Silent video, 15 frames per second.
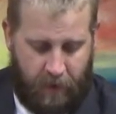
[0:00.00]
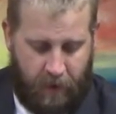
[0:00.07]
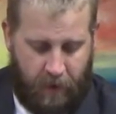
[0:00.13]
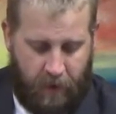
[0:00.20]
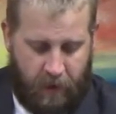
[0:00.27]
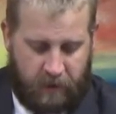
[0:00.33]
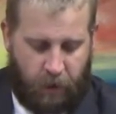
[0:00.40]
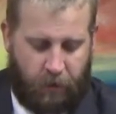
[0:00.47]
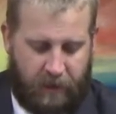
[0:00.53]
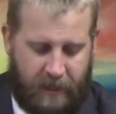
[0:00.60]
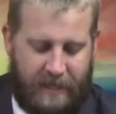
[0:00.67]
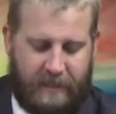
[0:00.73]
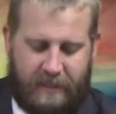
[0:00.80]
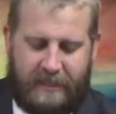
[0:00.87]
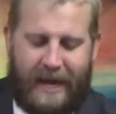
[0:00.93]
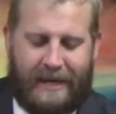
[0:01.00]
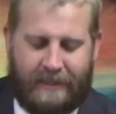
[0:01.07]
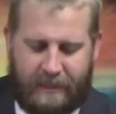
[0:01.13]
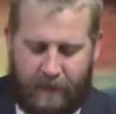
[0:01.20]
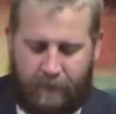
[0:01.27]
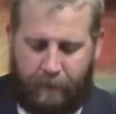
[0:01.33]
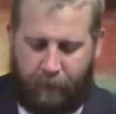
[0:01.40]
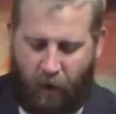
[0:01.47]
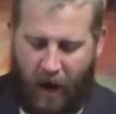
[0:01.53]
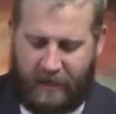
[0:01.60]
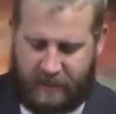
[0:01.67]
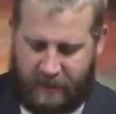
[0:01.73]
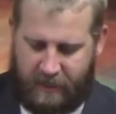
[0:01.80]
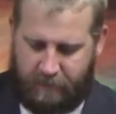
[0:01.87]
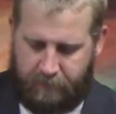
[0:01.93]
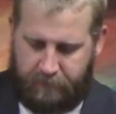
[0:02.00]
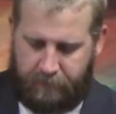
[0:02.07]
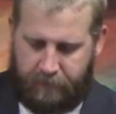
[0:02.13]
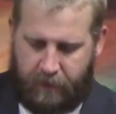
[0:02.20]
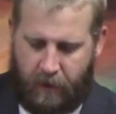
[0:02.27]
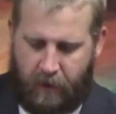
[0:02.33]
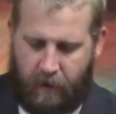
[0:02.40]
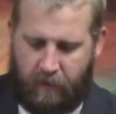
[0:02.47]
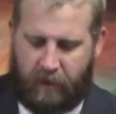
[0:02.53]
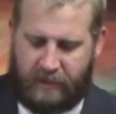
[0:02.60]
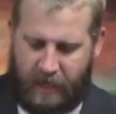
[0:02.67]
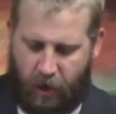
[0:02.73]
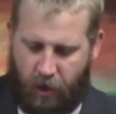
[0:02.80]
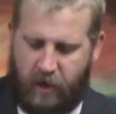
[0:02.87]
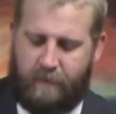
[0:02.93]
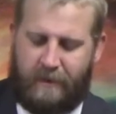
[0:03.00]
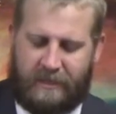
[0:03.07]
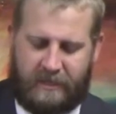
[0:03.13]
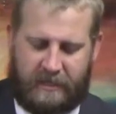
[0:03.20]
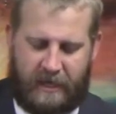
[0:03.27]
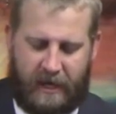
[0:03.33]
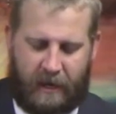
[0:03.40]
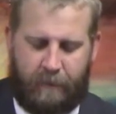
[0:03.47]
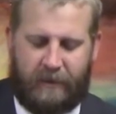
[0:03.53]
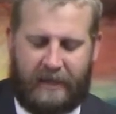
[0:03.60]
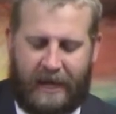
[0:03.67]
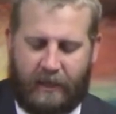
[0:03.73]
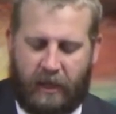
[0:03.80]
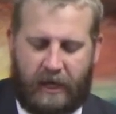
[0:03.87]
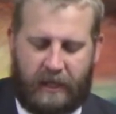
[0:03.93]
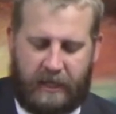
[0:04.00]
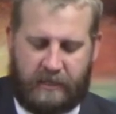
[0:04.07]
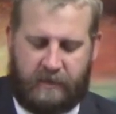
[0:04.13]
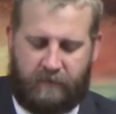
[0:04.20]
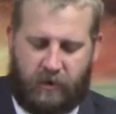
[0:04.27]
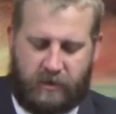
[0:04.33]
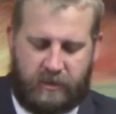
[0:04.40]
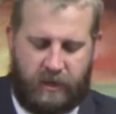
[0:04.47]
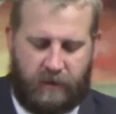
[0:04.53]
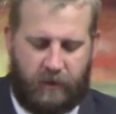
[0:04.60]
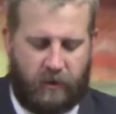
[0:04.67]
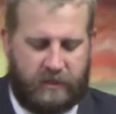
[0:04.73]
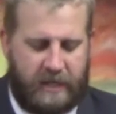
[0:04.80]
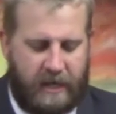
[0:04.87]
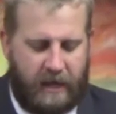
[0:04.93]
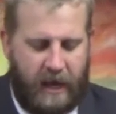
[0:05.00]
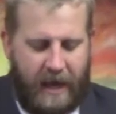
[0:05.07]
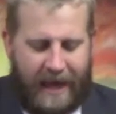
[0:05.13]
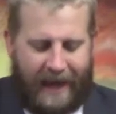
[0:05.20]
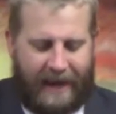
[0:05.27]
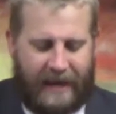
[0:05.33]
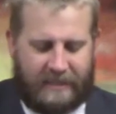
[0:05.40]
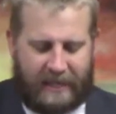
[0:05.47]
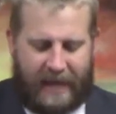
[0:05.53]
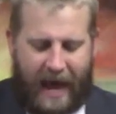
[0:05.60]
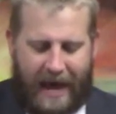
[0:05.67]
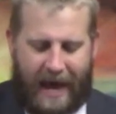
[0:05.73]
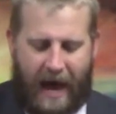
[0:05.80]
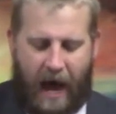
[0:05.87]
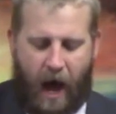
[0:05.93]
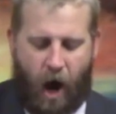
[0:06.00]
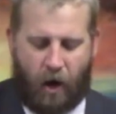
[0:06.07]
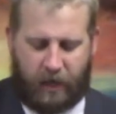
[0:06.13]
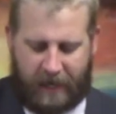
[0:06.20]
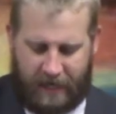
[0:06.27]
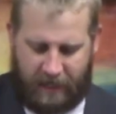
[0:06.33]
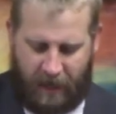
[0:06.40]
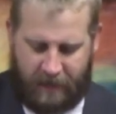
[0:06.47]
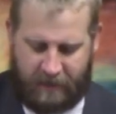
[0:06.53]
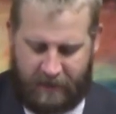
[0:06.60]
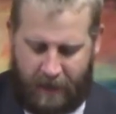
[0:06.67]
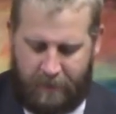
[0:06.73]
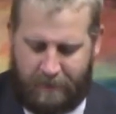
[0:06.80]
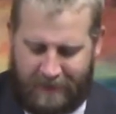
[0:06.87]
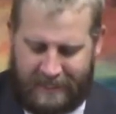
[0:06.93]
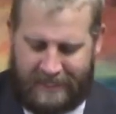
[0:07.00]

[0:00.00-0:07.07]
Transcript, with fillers: So he sends them a present, because he heard he'd been sick. But then look at this in verse 13. And Hezekiah hearkened unto them, it means he